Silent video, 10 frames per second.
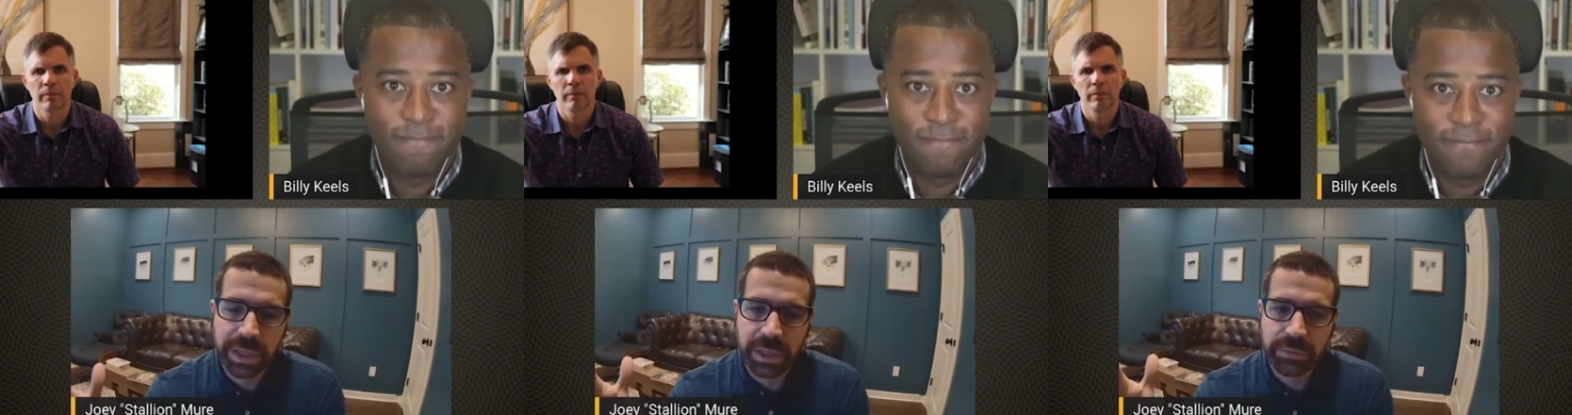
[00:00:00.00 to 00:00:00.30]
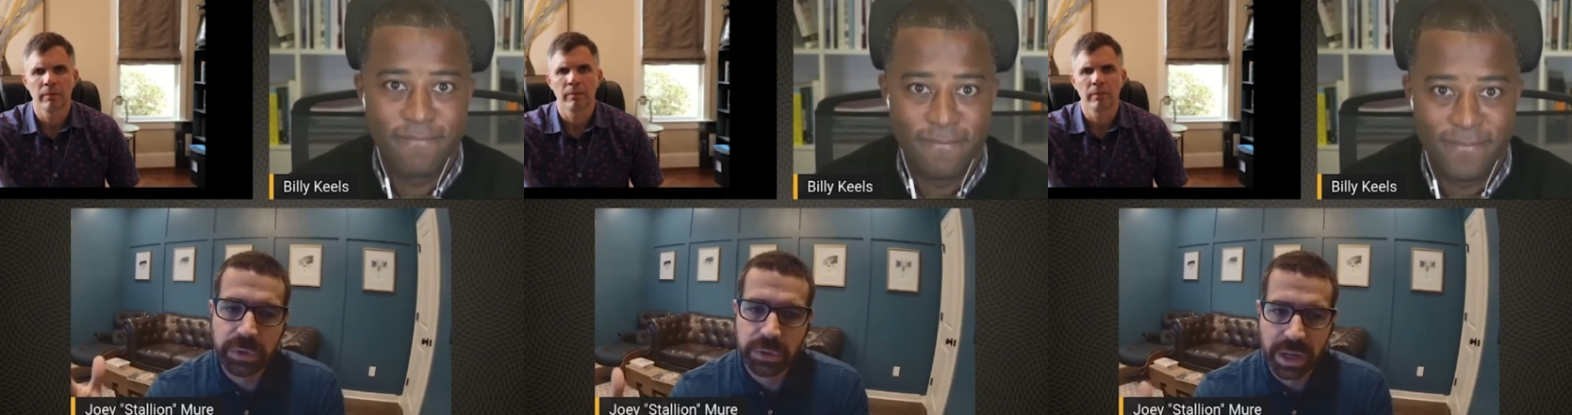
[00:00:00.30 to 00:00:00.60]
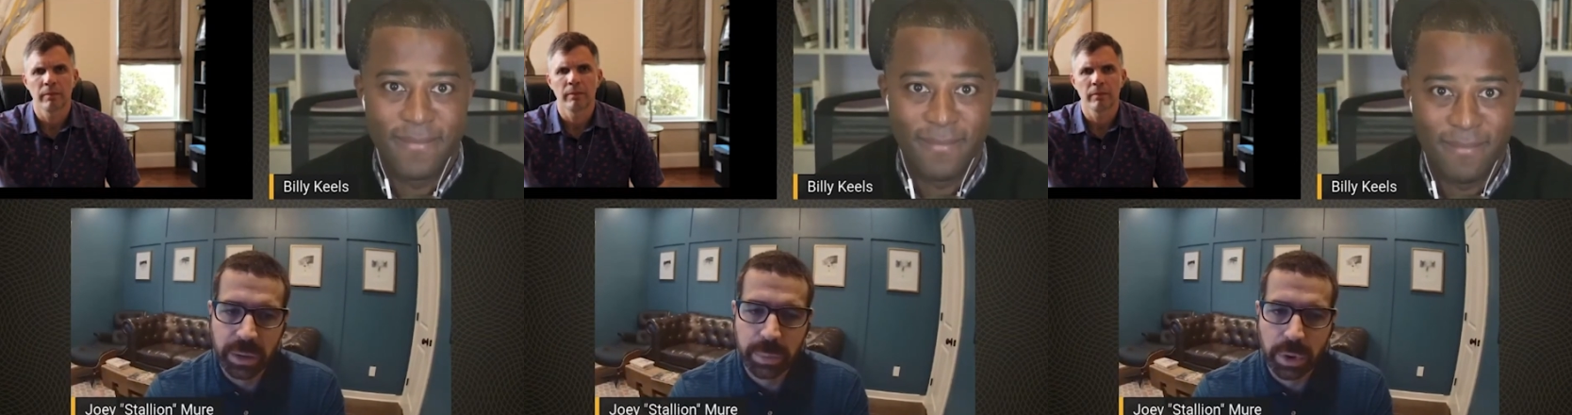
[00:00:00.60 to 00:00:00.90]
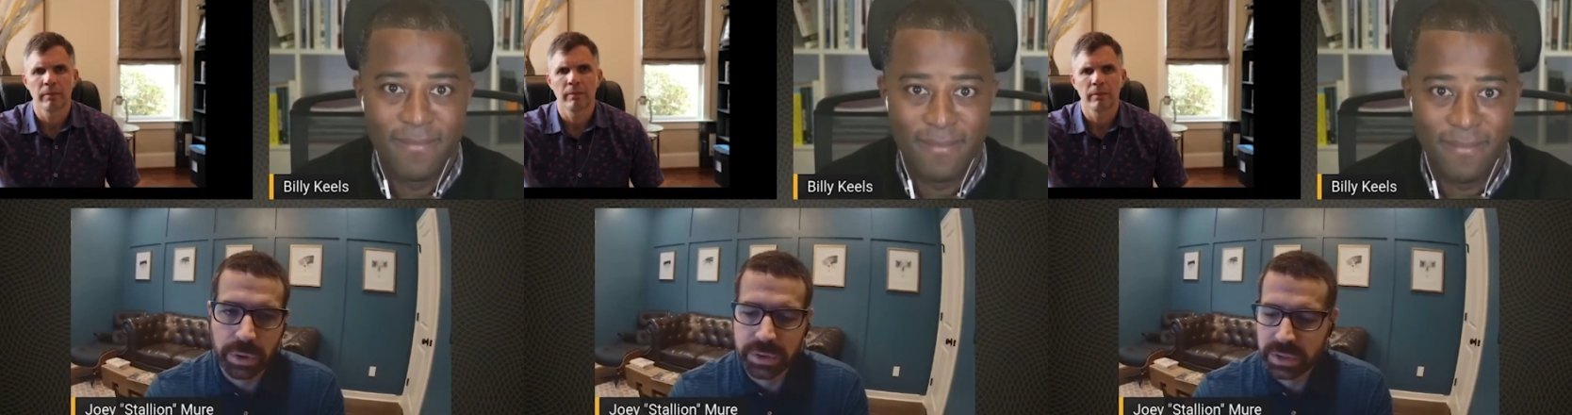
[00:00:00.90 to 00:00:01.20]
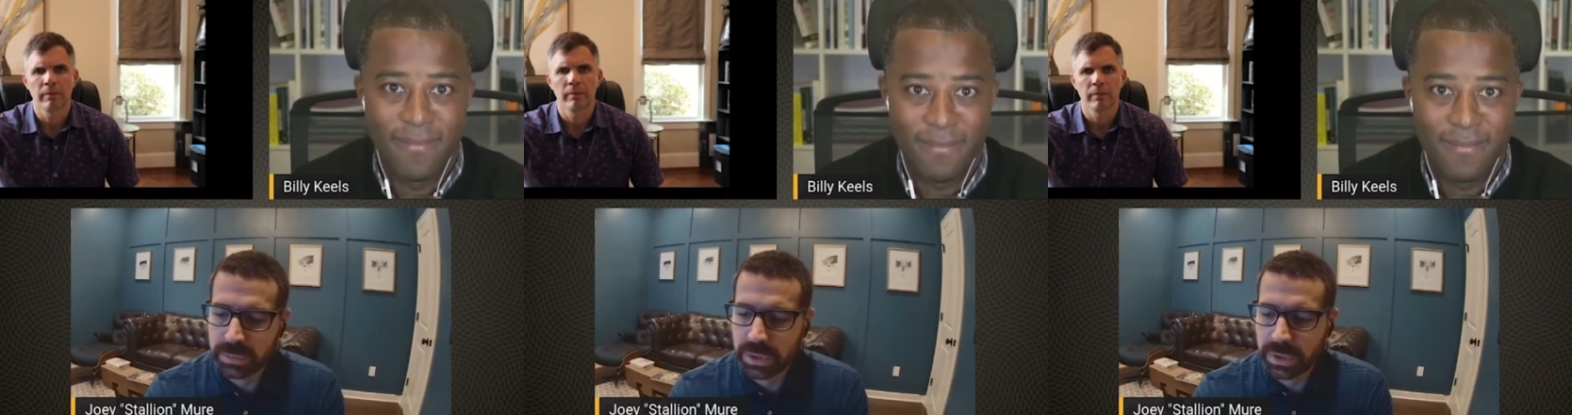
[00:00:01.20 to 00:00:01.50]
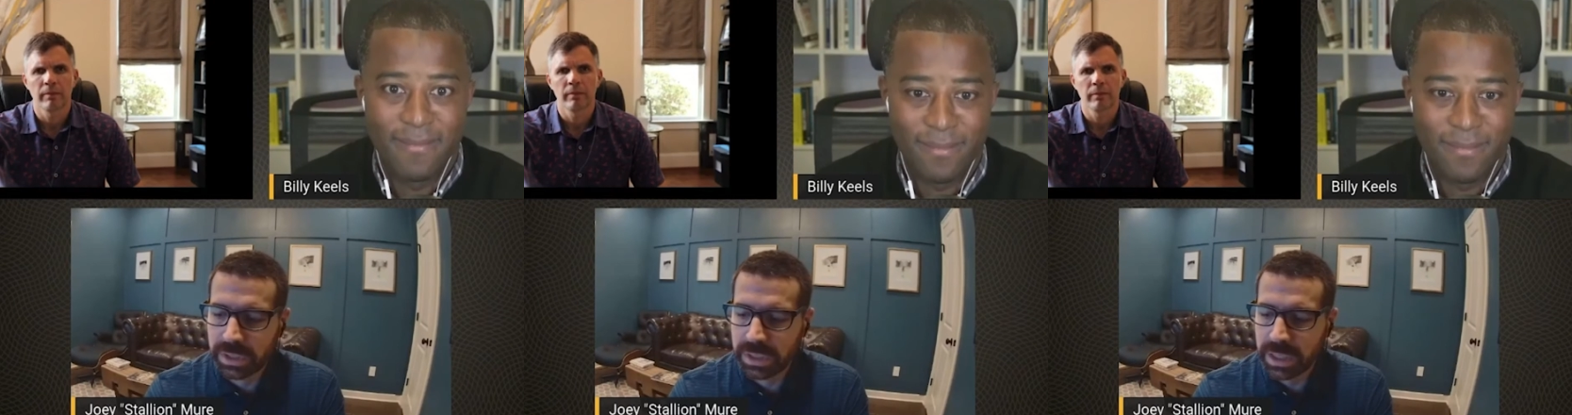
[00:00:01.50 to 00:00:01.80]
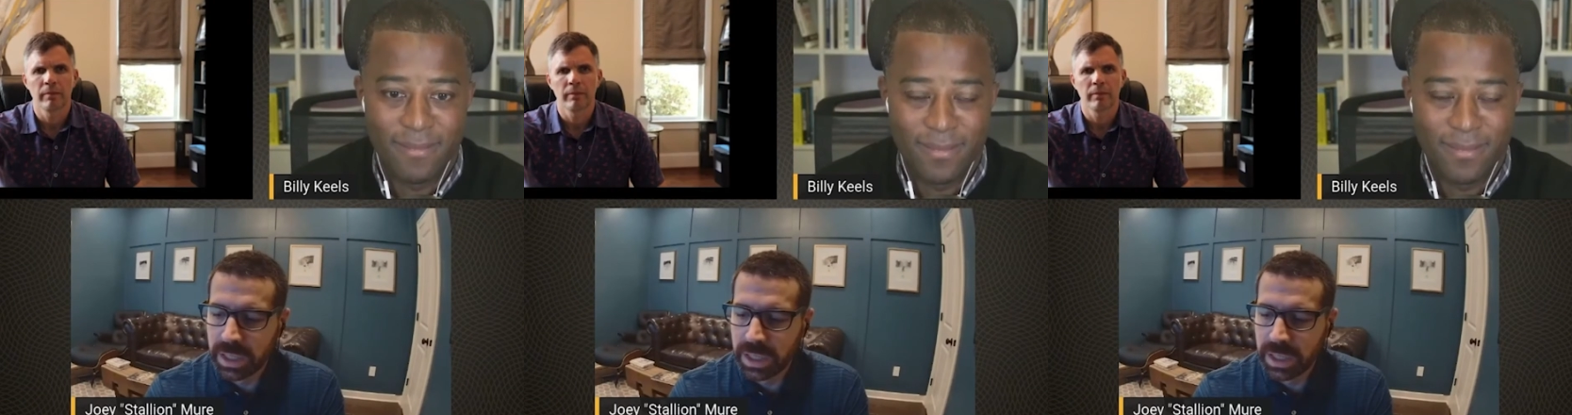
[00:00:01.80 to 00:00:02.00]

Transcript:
Speaker 1: if you're not a part of this community,